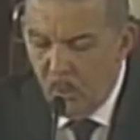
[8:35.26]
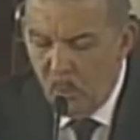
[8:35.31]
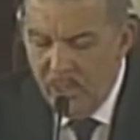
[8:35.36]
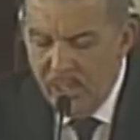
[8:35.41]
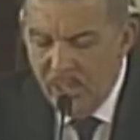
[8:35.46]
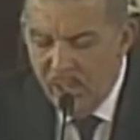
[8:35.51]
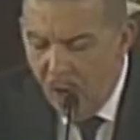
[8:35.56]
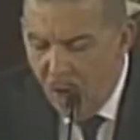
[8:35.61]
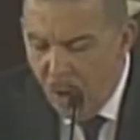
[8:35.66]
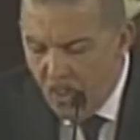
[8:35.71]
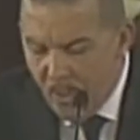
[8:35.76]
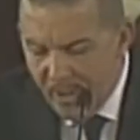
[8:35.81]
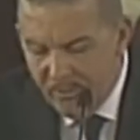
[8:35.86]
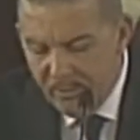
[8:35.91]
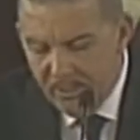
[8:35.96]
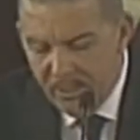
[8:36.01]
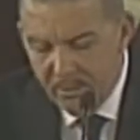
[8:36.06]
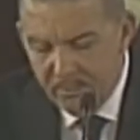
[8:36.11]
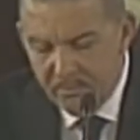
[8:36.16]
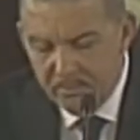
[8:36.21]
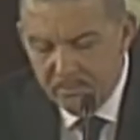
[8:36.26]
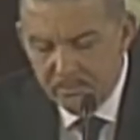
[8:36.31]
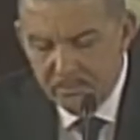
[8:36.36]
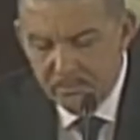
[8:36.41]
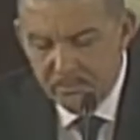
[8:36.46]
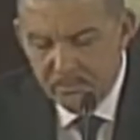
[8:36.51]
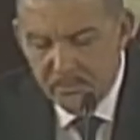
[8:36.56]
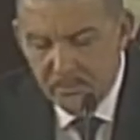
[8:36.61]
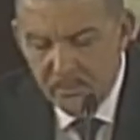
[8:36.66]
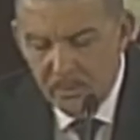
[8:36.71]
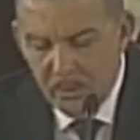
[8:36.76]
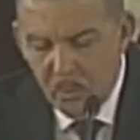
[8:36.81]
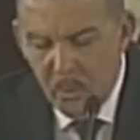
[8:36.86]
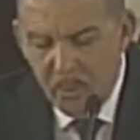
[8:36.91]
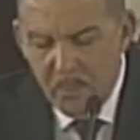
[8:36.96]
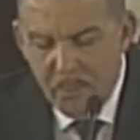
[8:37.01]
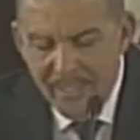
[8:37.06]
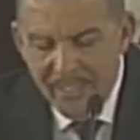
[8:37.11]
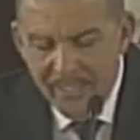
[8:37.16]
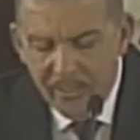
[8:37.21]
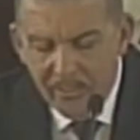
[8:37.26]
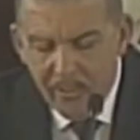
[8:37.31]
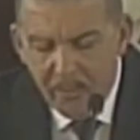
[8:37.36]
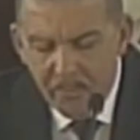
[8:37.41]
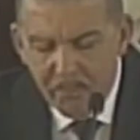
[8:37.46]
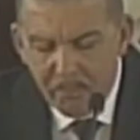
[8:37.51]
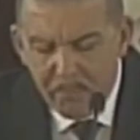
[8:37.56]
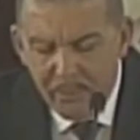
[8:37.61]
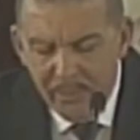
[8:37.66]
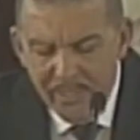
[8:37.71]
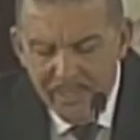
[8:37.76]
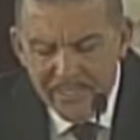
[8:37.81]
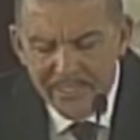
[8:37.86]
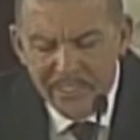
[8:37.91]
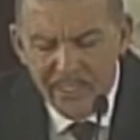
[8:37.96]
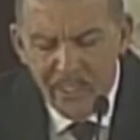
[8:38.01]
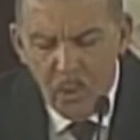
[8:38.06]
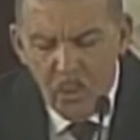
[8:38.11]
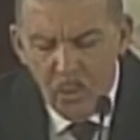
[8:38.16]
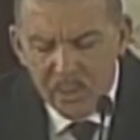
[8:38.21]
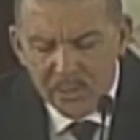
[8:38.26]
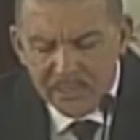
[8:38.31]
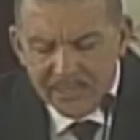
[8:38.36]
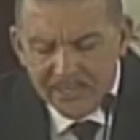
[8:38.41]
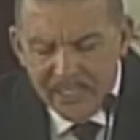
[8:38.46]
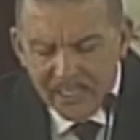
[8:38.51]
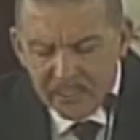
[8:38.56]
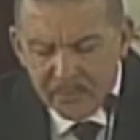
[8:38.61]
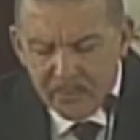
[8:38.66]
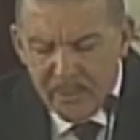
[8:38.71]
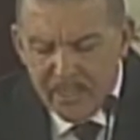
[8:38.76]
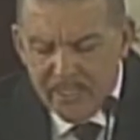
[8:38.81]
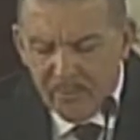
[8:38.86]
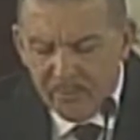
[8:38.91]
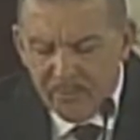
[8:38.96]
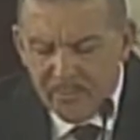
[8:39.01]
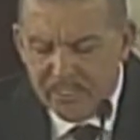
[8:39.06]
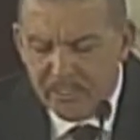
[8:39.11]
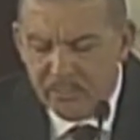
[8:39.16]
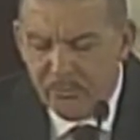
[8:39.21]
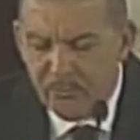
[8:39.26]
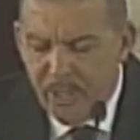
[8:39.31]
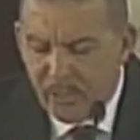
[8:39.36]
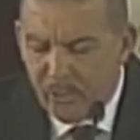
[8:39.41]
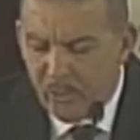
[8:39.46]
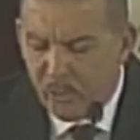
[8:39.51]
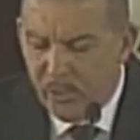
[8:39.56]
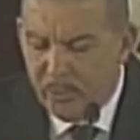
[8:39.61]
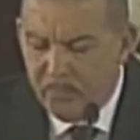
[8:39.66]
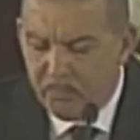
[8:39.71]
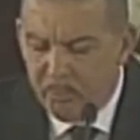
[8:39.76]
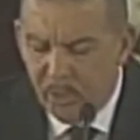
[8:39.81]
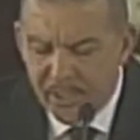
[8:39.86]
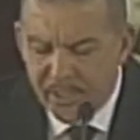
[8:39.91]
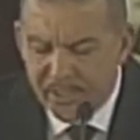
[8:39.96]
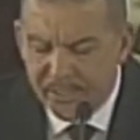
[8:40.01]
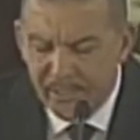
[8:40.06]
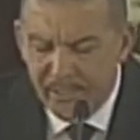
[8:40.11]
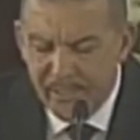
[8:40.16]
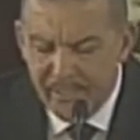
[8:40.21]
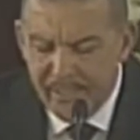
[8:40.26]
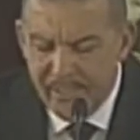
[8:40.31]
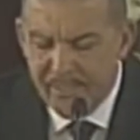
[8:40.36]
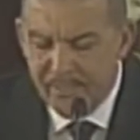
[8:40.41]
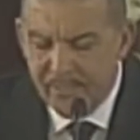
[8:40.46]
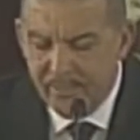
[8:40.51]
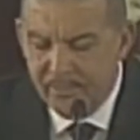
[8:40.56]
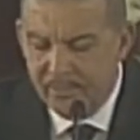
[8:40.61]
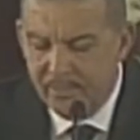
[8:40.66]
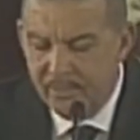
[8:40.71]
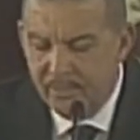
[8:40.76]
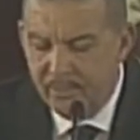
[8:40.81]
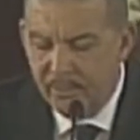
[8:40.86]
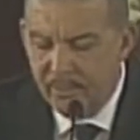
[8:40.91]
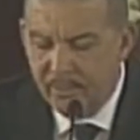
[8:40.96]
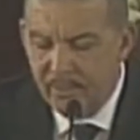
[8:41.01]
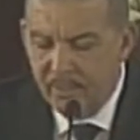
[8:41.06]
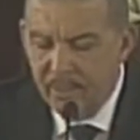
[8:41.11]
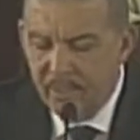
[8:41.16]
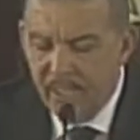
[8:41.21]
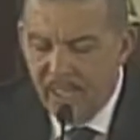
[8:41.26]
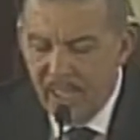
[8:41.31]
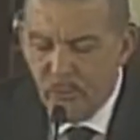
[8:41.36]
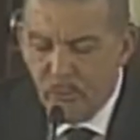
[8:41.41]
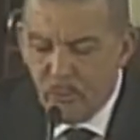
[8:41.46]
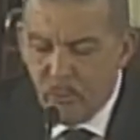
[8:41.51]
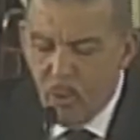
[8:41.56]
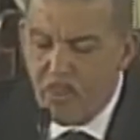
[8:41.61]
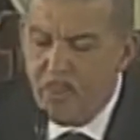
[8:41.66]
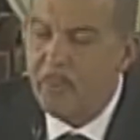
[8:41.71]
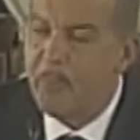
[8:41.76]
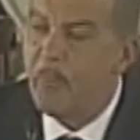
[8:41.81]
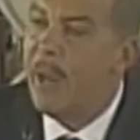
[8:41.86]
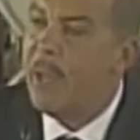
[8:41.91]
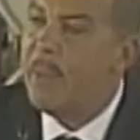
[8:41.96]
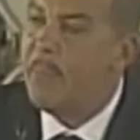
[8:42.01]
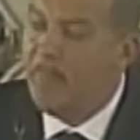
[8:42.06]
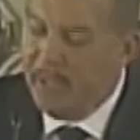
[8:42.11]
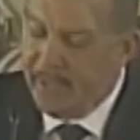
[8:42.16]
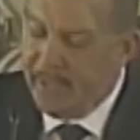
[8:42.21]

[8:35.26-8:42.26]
We, however, would be incomplete in our assessment of this veteran political leader and former Prime